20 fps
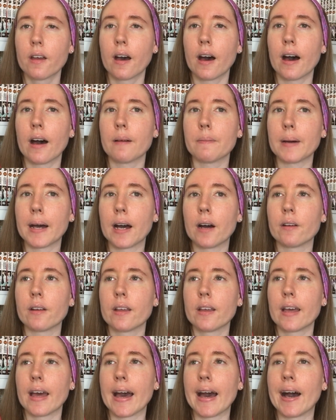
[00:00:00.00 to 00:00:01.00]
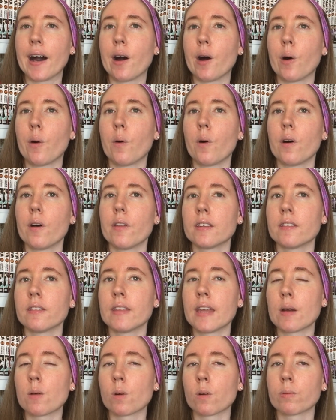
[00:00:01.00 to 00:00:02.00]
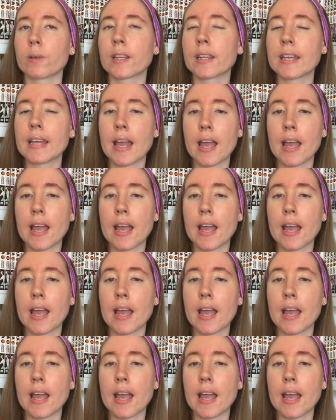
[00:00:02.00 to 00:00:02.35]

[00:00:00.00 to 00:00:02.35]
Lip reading: about how they were really